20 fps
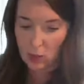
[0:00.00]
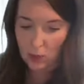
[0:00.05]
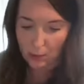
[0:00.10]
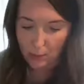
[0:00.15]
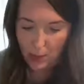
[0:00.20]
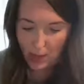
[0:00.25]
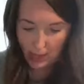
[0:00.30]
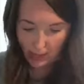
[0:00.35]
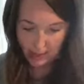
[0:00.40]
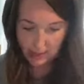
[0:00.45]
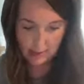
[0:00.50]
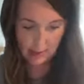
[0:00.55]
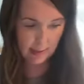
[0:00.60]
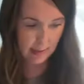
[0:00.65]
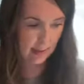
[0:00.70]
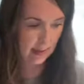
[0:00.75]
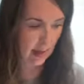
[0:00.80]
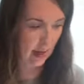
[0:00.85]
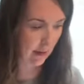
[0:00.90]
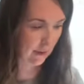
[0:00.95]
of our picks
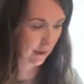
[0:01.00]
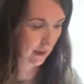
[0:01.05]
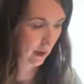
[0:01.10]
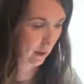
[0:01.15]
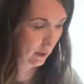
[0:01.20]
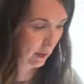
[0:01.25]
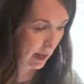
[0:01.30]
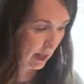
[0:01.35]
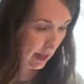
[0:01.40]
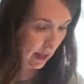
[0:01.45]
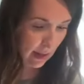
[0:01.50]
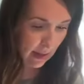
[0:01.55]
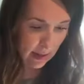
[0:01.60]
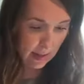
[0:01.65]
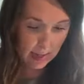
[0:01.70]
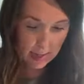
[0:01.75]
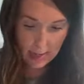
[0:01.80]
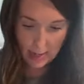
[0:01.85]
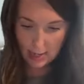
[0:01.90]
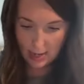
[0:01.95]
and stuff that we
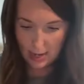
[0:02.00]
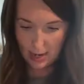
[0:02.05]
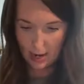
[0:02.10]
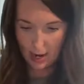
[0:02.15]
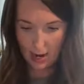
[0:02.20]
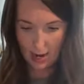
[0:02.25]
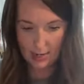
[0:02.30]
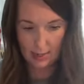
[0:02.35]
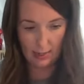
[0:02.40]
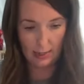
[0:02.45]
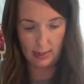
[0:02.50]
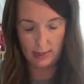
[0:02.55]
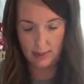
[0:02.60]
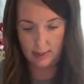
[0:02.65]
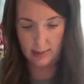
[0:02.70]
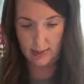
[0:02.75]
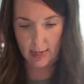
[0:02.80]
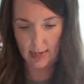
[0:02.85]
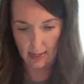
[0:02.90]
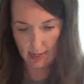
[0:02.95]
had to
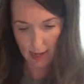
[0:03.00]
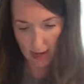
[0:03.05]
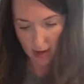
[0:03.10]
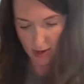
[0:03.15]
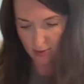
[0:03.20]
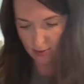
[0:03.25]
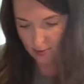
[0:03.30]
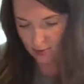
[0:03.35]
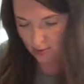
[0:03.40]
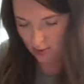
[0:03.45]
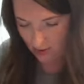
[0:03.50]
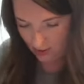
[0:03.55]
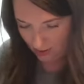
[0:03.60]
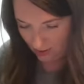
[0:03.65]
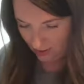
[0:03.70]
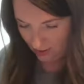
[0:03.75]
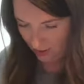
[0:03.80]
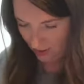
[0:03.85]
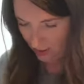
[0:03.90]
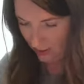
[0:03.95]
kind of take out
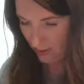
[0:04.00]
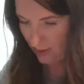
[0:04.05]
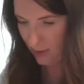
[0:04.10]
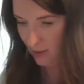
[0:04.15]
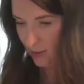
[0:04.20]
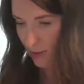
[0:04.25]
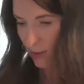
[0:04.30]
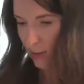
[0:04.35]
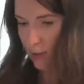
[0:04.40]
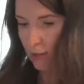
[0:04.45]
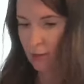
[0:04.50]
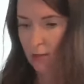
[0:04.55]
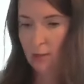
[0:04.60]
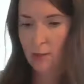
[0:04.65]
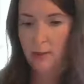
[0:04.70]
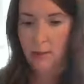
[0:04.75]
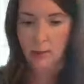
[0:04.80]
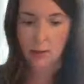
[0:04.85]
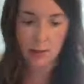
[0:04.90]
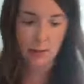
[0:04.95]

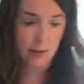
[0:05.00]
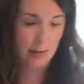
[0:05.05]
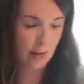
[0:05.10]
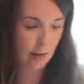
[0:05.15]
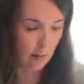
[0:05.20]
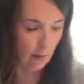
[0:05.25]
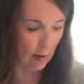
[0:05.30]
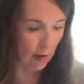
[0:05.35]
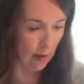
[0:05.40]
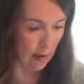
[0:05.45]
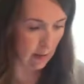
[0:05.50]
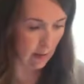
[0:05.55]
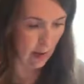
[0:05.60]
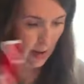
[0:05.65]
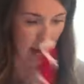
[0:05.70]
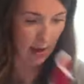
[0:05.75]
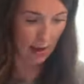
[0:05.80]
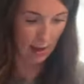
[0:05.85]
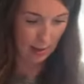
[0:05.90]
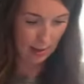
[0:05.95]
because they were in the
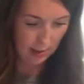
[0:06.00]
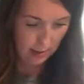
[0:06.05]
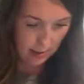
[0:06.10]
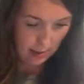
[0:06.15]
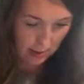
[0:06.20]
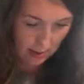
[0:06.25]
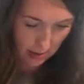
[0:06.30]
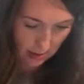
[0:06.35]
way.